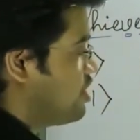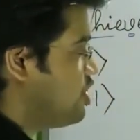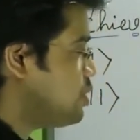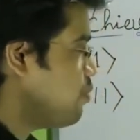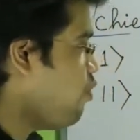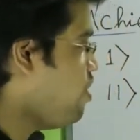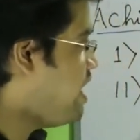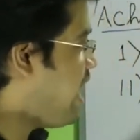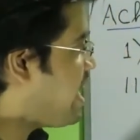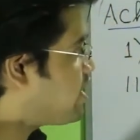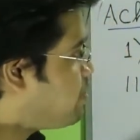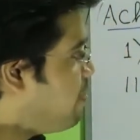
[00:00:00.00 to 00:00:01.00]

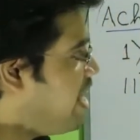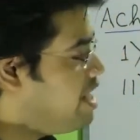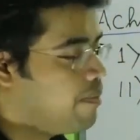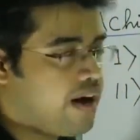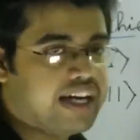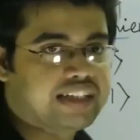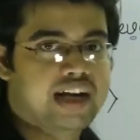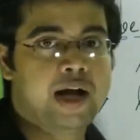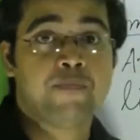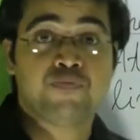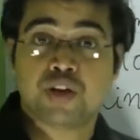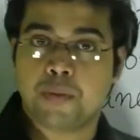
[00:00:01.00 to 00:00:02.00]
successfully explained by
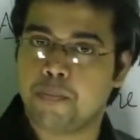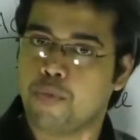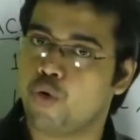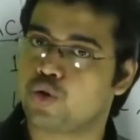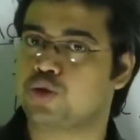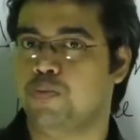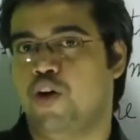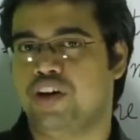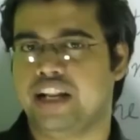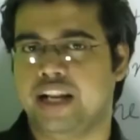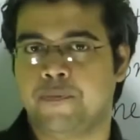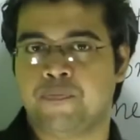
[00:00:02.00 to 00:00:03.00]
the Bohr's
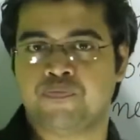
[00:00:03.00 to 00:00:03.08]
model.